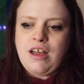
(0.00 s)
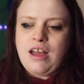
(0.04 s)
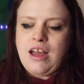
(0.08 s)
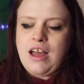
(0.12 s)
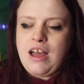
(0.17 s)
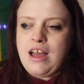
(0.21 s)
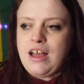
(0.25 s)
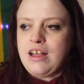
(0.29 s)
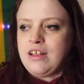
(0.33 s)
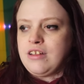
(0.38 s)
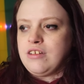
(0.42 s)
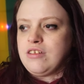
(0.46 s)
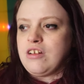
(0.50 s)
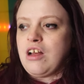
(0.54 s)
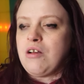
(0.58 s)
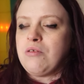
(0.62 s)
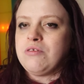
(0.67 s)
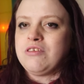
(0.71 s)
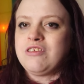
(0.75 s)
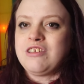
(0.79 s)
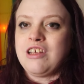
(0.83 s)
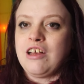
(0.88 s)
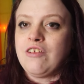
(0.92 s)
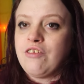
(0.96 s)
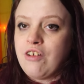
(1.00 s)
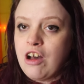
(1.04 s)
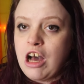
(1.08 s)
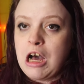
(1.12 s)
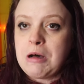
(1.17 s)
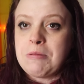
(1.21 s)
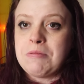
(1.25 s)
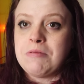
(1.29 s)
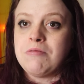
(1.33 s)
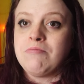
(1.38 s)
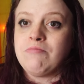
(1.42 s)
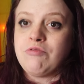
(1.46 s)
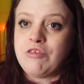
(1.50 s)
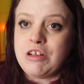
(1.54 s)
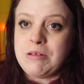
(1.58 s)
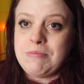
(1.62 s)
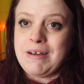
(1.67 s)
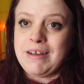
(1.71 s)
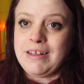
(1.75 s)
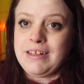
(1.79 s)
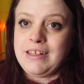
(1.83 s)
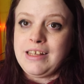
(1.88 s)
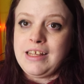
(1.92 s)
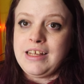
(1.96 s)
And I was self-harming pretty
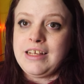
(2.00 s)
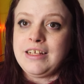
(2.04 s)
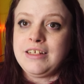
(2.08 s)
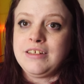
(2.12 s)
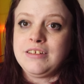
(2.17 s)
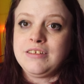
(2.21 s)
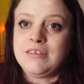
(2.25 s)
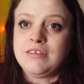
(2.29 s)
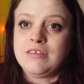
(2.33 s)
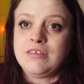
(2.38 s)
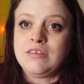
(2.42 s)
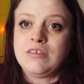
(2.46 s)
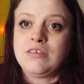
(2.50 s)
badly.